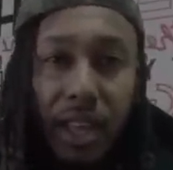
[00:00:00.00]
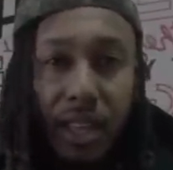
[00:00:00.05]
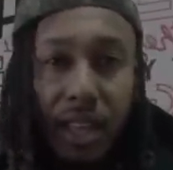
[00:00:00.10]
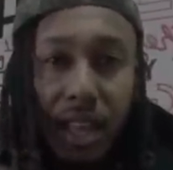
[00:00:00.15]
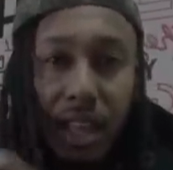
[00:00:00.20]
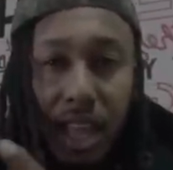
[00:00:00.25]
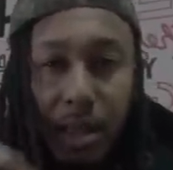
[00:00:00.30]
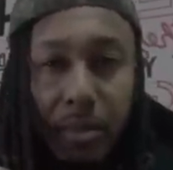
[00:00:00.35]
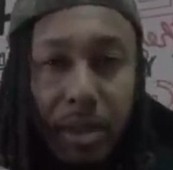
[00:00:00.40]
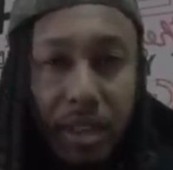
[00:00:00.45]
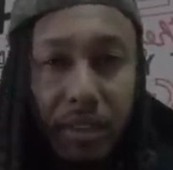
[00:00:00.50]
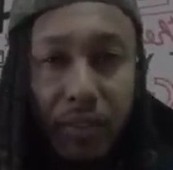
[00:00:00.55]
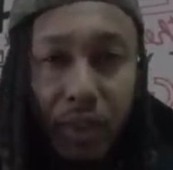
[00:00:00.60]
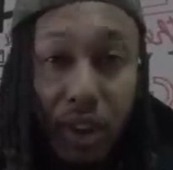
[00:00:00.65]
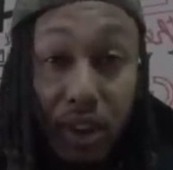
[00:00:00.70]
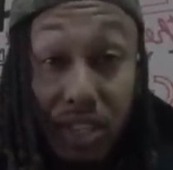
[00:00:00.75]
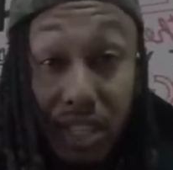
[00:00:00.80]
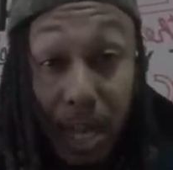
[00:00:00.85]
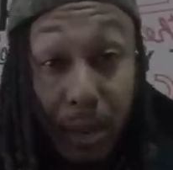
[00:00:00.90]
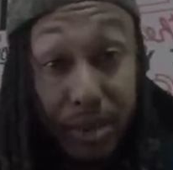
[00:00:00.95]
the limited
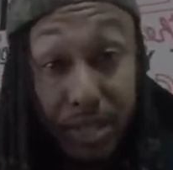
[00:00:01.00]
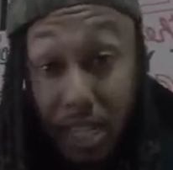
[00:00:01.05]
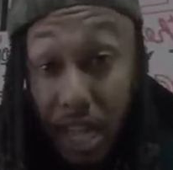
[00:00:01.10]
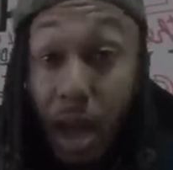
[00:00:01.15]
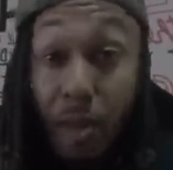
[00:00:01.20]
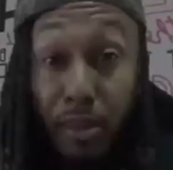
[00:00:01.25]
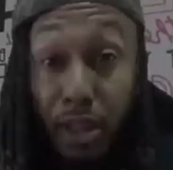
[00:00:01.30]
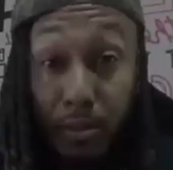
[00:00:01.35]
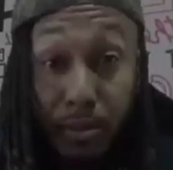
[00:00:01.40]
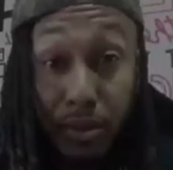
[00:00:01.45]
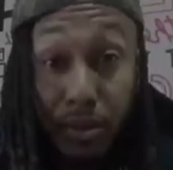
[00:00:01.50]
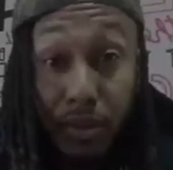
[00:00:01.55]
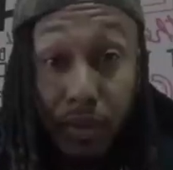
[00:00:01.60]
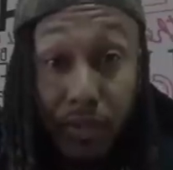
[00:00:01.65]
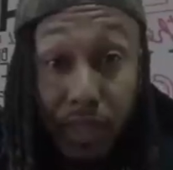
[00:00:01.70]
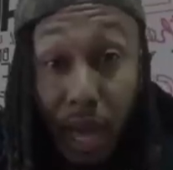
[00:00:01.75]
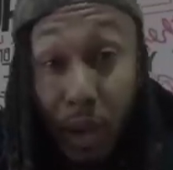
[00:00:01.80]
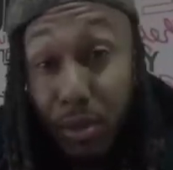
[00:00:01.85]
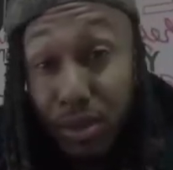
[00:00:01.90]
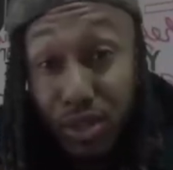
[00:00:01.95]
version that was
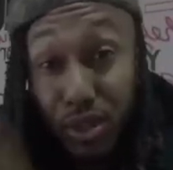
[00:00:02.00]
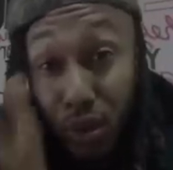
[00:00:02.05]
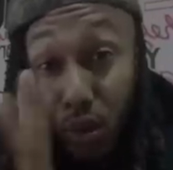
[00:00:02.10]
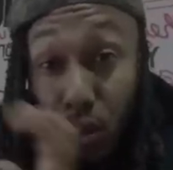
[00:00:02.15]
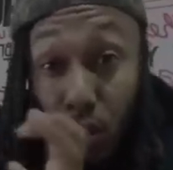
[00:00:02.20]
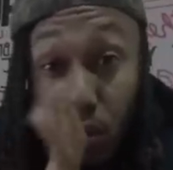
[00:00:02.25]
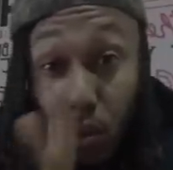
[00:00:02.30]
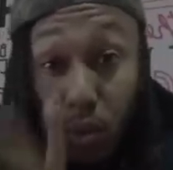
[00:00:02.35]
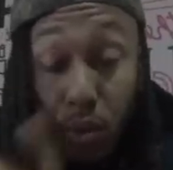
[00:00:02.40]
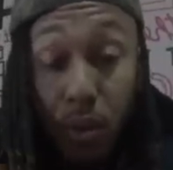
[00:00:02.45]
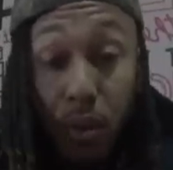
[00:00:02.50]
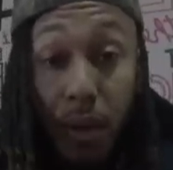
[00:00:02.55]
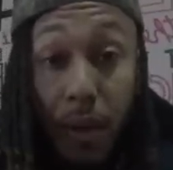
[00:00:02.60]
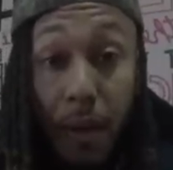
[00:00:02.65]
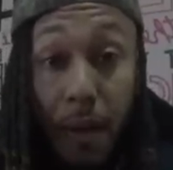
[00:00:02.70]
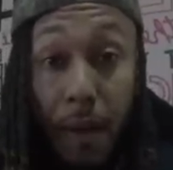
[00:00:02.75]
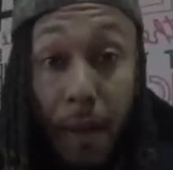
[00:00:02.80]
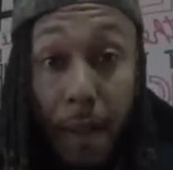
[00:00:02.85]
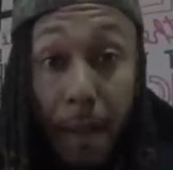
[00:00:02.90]
comfortable, that was cool,